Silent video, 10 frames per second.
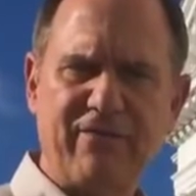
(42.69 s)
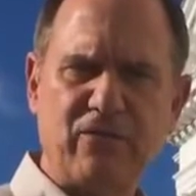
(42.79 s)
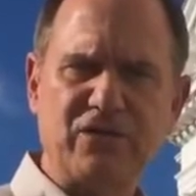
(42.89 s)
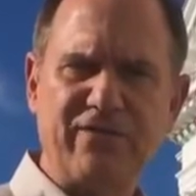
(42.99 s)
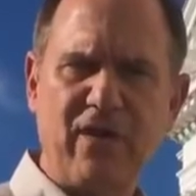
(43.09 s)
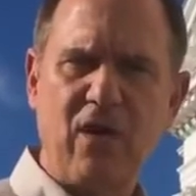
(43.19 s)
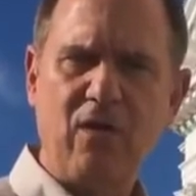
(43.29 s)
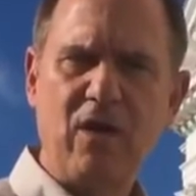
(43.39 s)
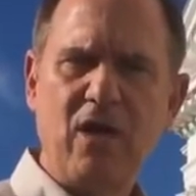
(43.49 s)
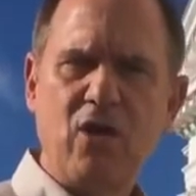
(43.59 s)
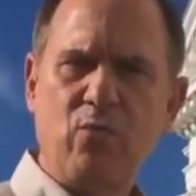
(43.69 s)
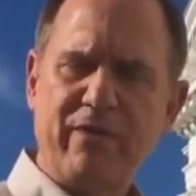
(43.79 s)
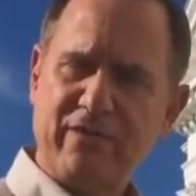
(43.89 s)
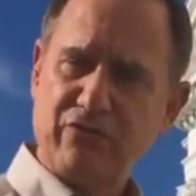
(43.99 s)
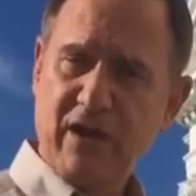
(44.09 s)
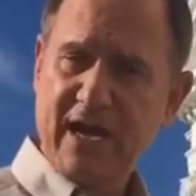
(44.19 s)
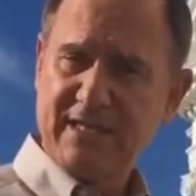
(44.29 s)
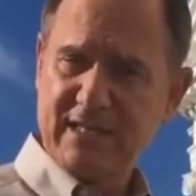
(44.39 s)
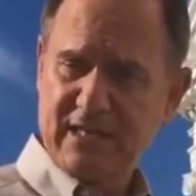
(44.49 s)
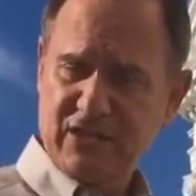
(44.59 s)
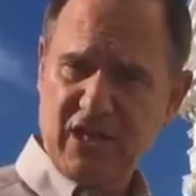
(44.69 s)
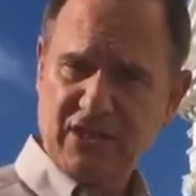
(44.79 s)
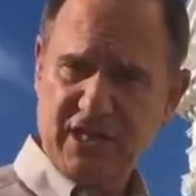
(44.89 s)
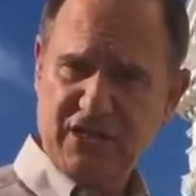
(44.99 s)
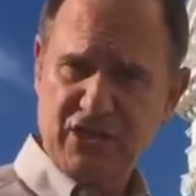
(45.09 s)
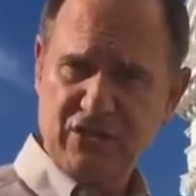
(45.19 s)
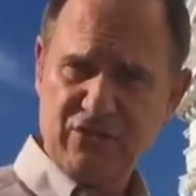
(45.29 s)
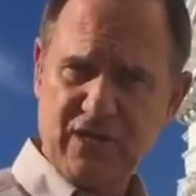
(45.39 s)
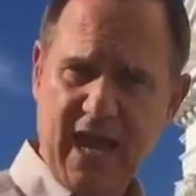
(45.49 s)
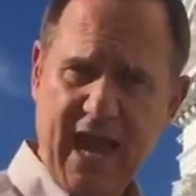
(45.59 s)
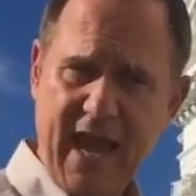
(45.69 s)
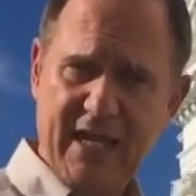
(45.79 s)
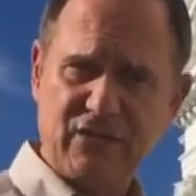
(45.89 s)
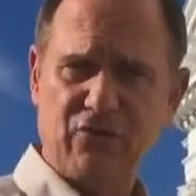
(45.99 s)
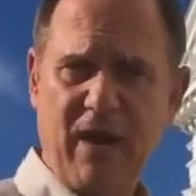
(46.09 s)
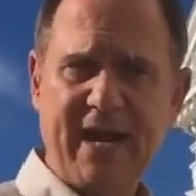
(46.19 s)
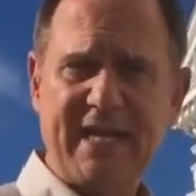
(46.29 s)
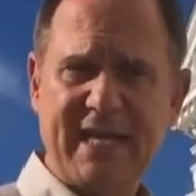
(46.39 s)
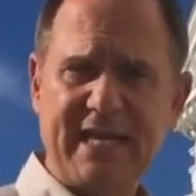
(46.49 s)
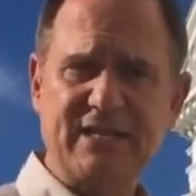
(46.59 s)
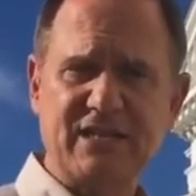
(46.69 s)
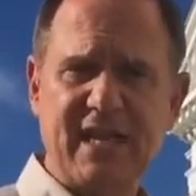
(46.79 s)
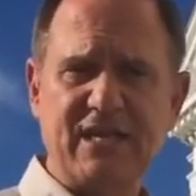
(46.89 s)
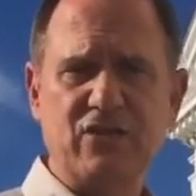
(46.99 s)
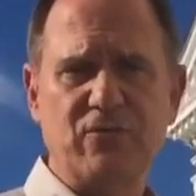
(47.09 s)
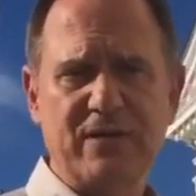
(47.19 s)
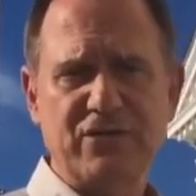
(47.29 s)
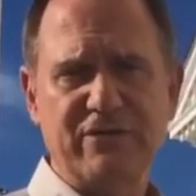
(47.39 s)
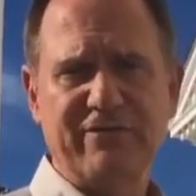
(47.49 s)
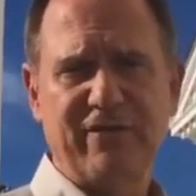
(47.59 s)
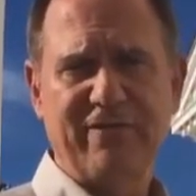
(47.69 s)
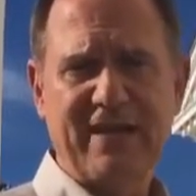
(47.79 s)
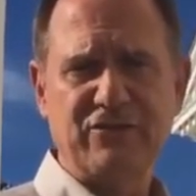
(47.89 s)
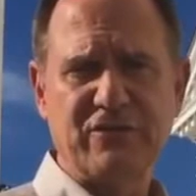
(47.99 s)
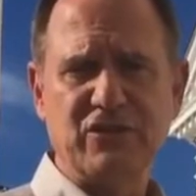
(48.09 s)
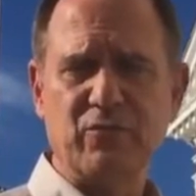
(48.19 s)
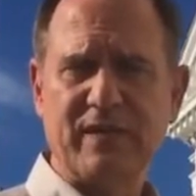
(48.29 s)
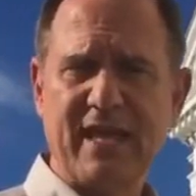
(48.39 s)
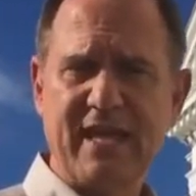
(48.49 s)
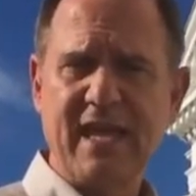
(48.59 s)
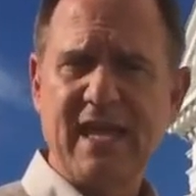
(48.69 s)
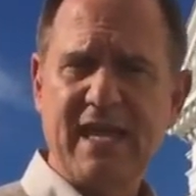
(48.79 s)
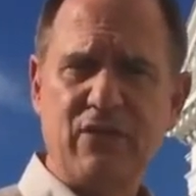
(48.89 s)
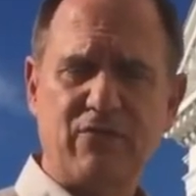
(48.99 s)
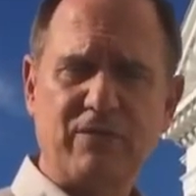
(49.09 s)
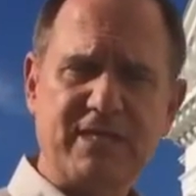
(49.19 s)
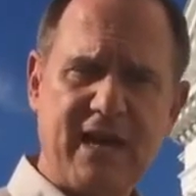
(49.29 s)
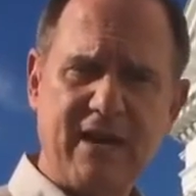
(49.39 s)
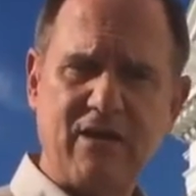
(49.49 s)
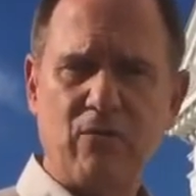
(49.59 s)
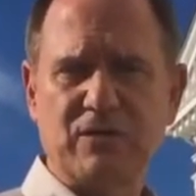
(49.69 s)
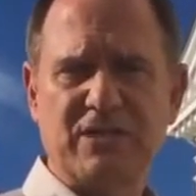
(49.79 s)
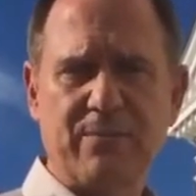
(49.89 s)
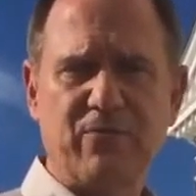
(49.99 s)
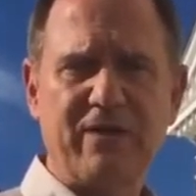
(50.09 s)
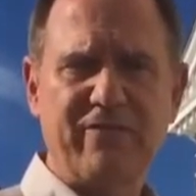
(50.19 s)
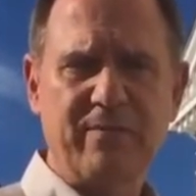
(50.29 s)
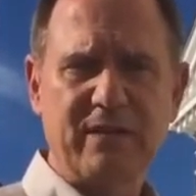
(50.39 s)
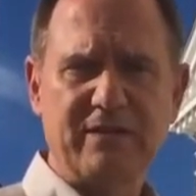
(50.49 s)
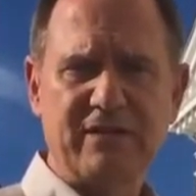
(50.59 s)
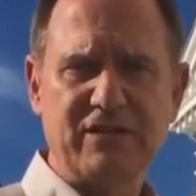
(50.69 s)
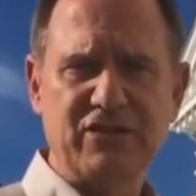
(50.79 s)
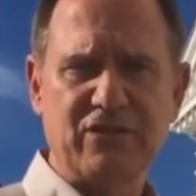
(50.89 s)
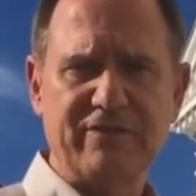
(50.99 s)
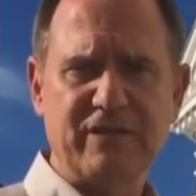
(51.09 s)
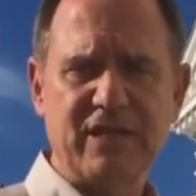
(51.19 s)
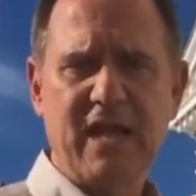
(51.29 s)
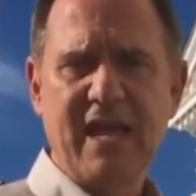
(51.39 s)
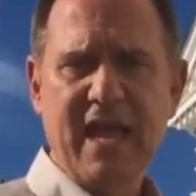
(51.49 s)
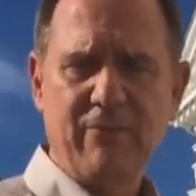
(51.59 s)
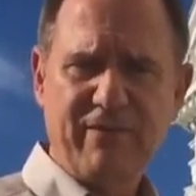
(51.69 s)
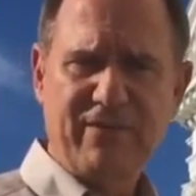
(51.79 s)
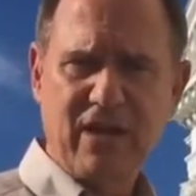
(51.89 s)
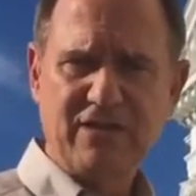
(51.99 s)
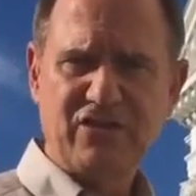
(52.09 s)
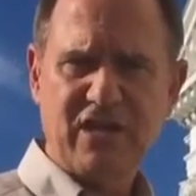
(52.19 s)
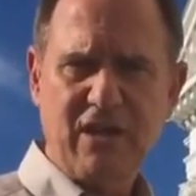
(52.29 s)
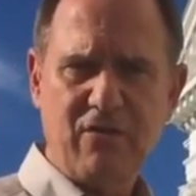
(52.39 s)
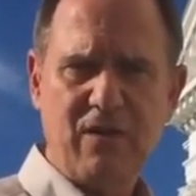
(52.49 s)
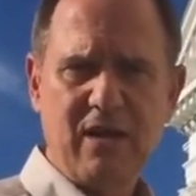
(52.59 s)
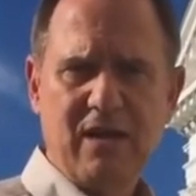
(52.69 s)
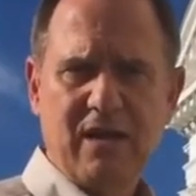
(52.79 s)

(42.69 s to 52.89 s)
First of all, we've addressed such issues as granting in-state tuition for veterans when they either retire or separate from military service, and we've done so